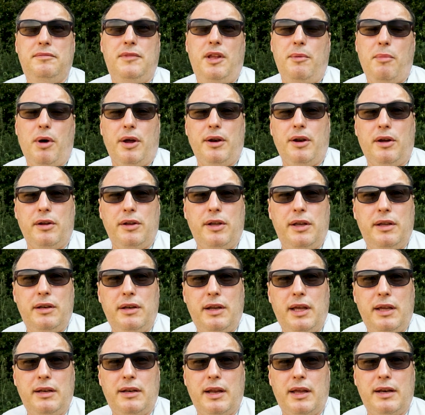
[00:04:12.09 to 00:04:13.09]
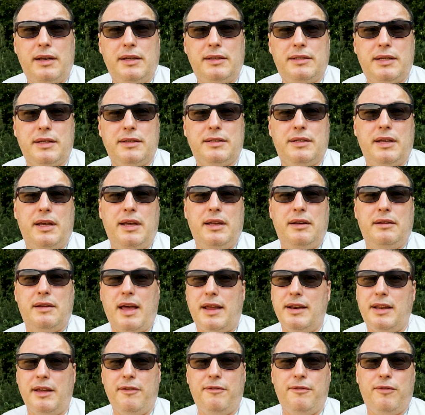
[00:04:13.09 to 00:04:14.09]
you might not need an ND16,
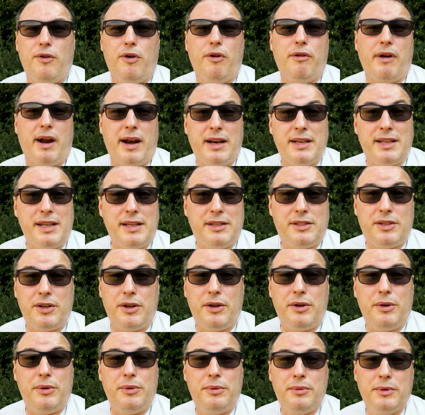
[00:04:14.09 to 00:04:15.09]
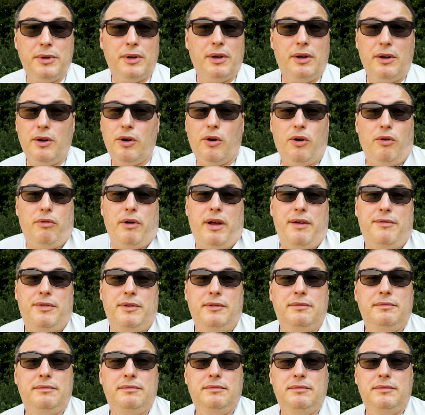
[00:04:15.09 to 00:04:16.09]
ND4, ND2, or
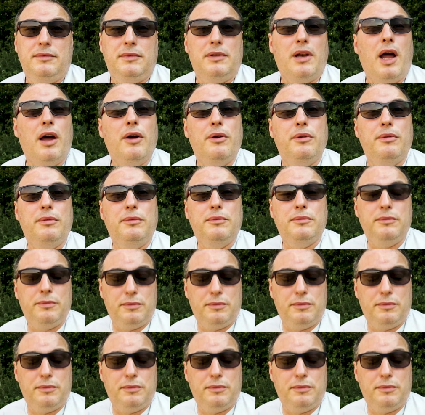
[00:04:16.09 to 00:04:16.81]
even no